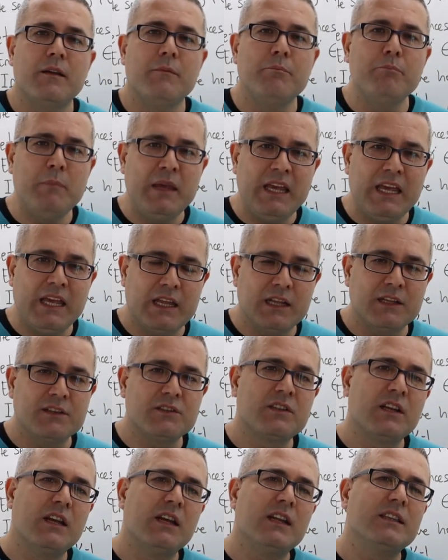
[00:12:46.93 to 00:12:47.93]

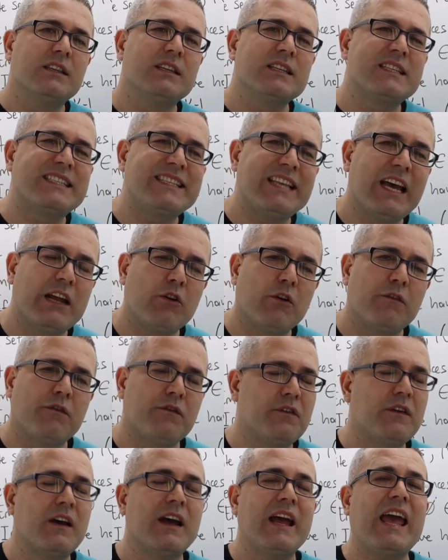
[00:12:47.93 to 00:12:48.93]
means the set
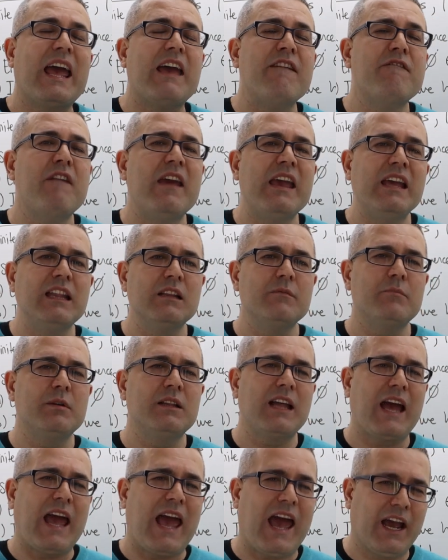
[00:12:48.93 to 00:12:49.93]
of
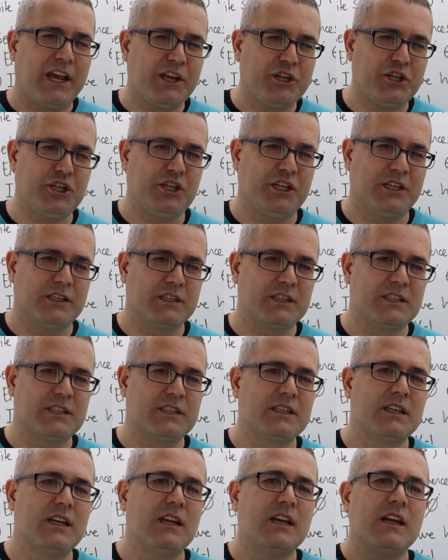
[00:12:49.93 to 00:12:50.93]
available
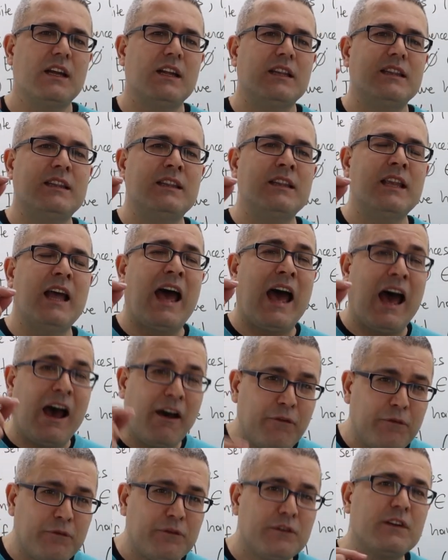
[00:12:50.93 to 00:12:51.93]
actions
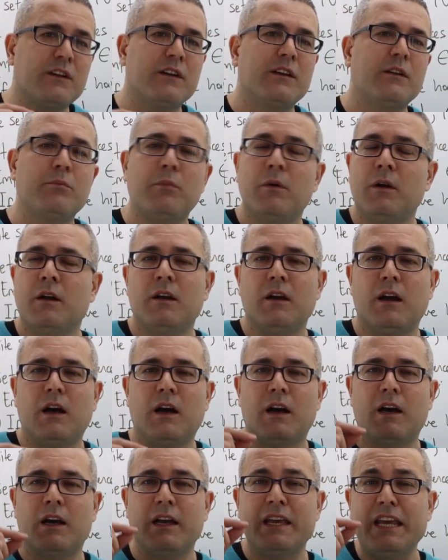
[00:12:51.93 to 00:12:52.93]
after
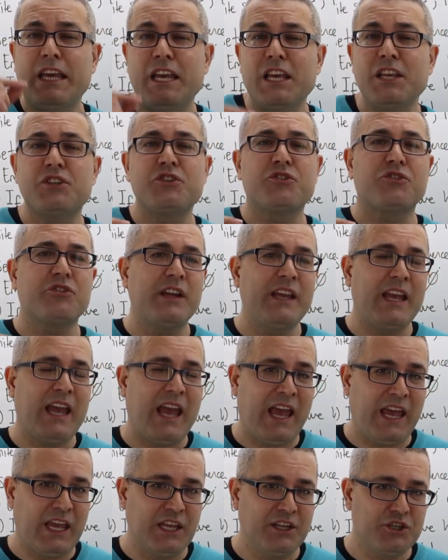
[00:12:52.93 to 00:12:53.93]
history
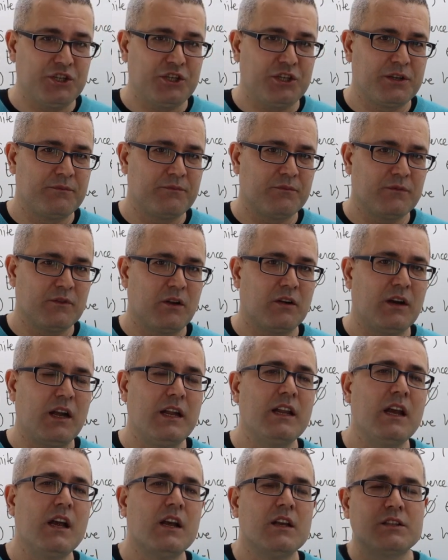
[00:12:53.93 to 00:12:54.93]
H. All
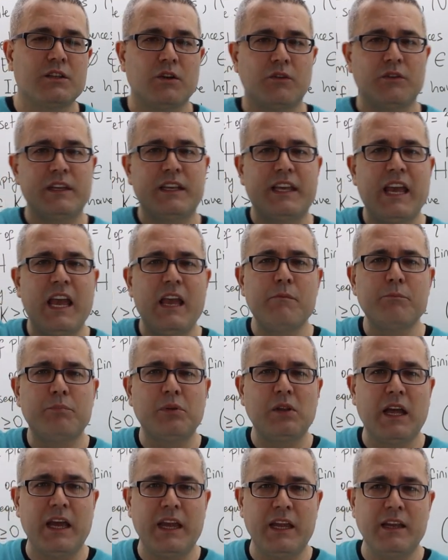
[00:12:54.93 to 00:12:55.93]
right, so the game
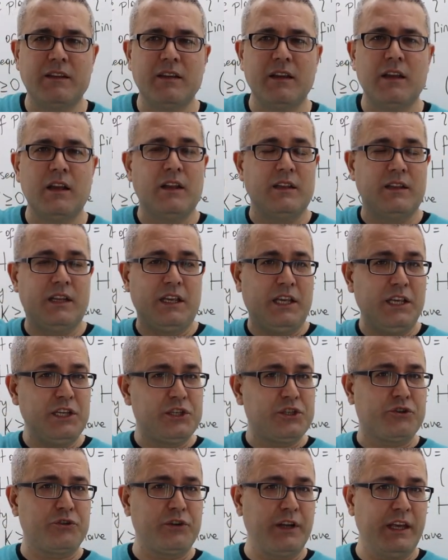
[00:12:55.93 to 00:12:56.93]
played, the
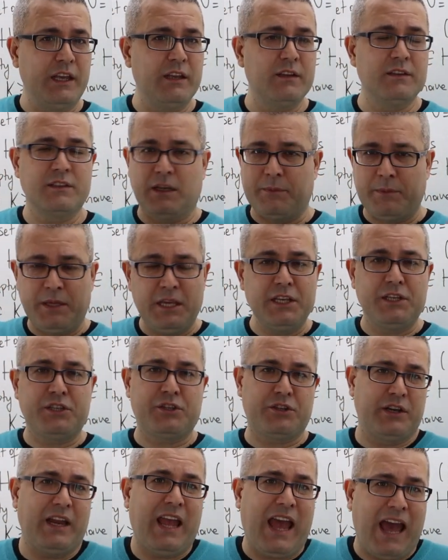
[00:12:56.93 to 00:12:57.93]
history, some
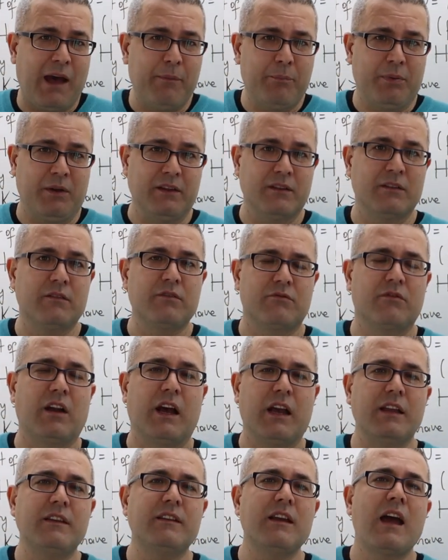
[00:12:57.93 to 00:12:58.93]
history happened,
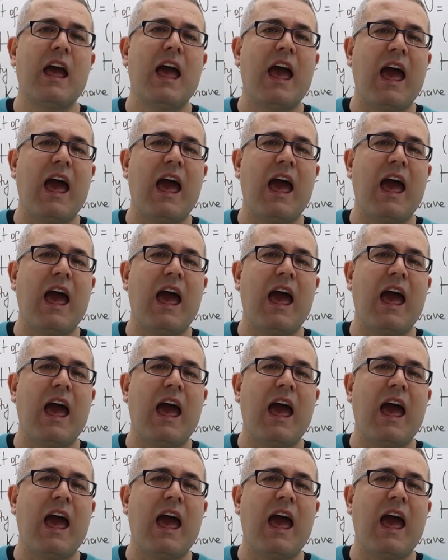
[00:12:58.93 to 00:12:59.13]
right?